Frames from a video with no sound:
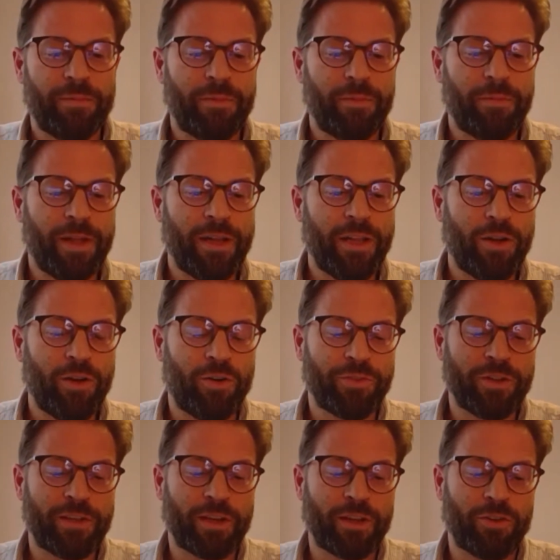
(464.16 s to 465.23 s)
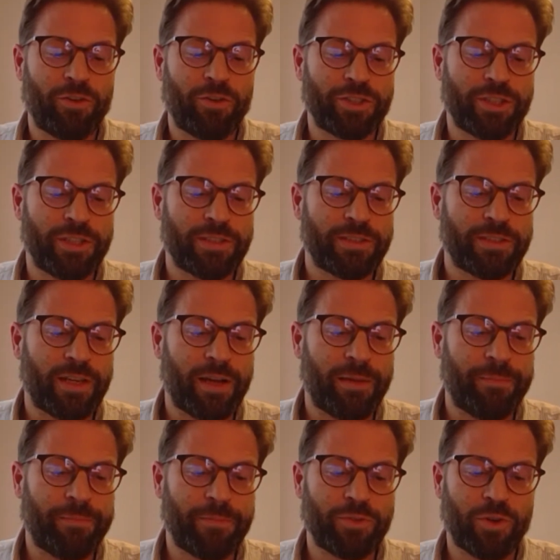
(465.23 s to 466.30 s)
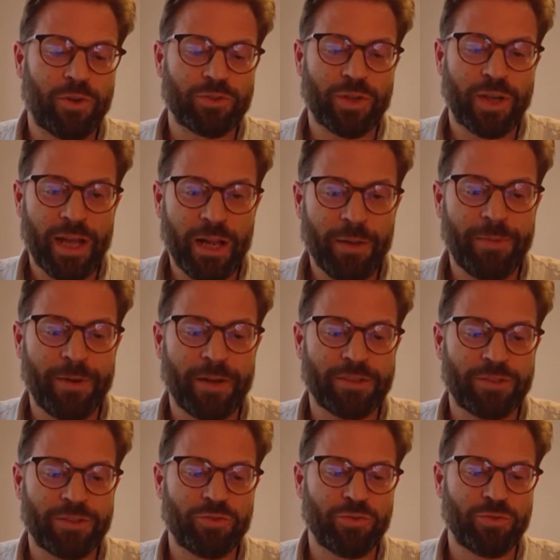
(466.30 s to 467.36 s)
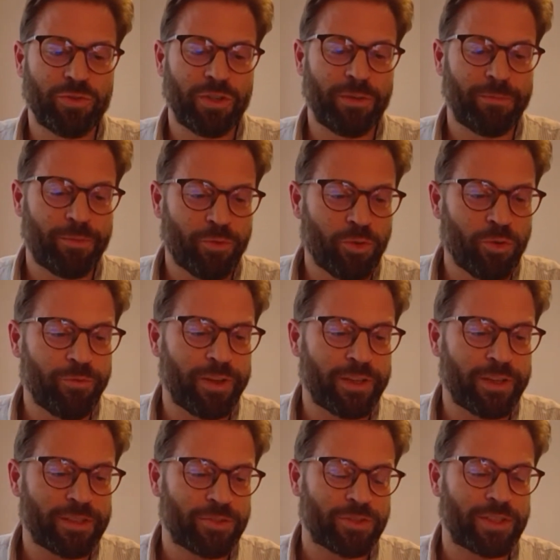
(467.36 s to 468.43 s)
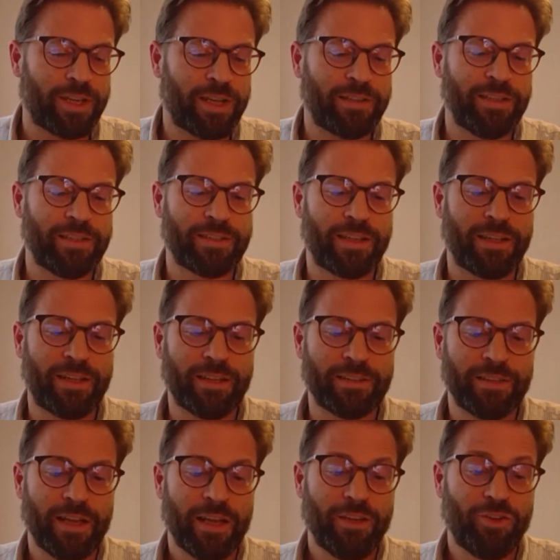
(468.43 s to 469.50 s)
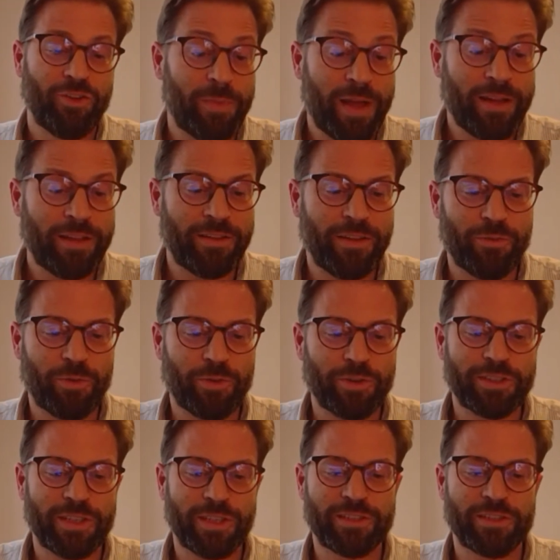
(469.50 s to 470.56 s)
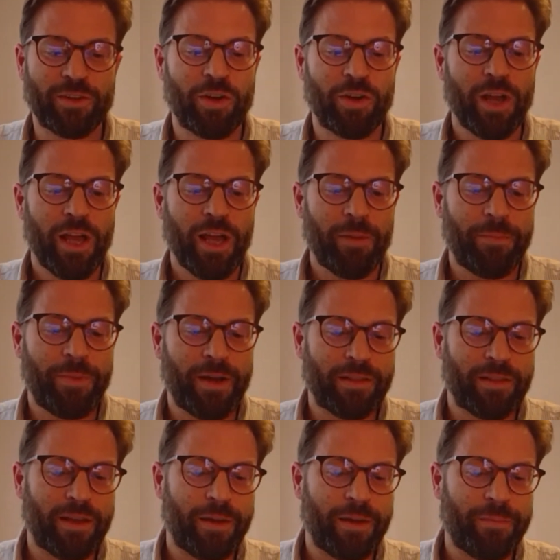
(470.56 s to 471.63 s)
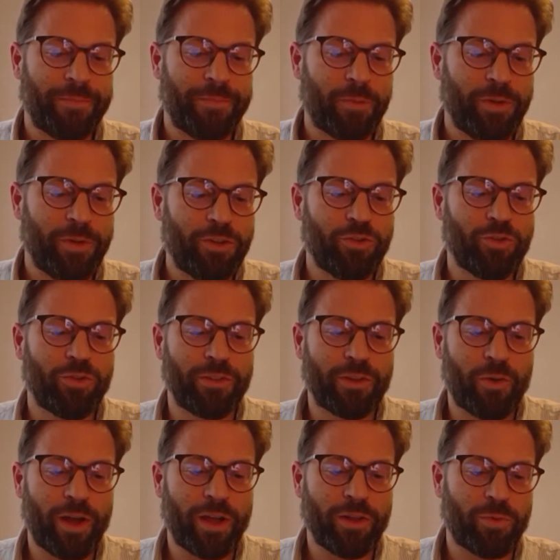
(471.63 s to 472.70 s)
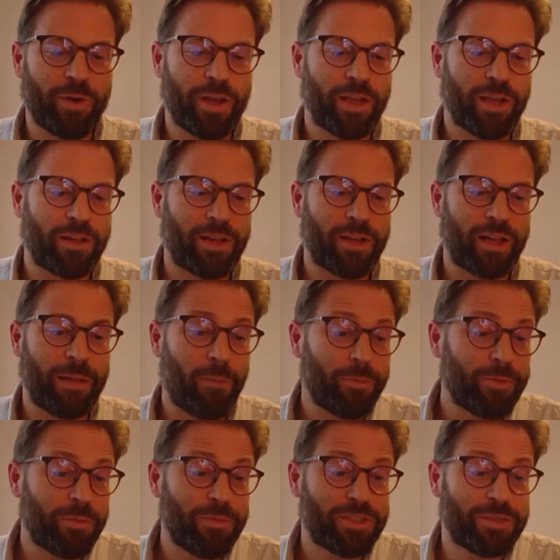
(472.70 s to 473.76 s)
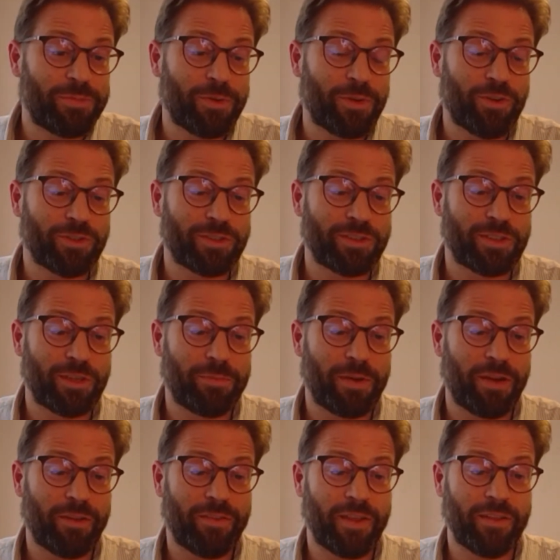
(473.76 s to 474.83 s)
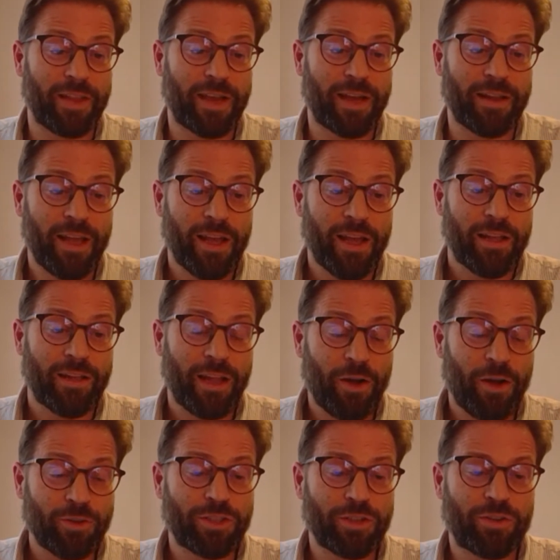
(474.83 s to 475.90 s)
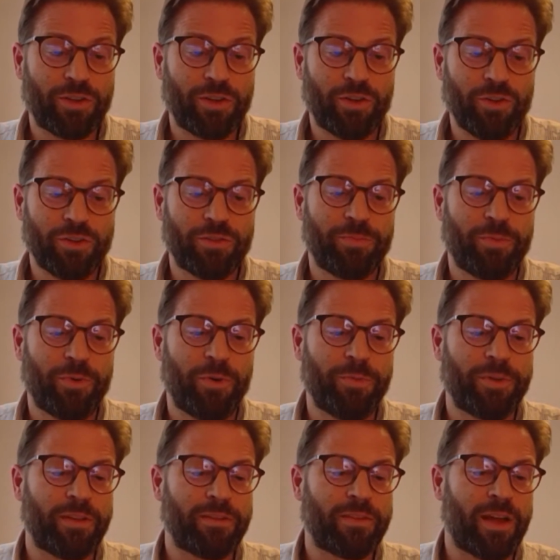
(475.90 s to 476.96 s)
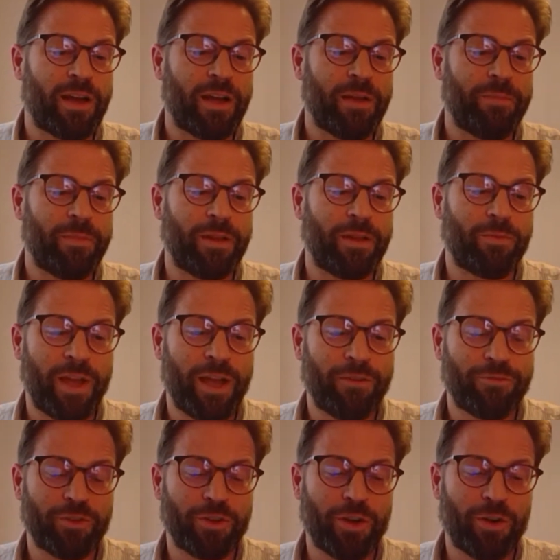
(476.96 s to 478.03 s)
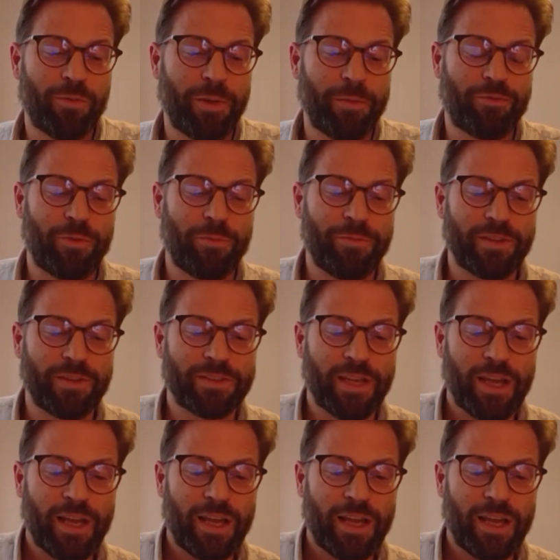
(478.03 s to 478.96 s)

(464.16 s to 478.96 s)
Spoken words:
many of the technologies to also help us to improve as societies and as humanity, if you want to say so. But we need to do it in the right way, and I'm optimistic because I think that now it's a good moment in time, and we have to go maybe from this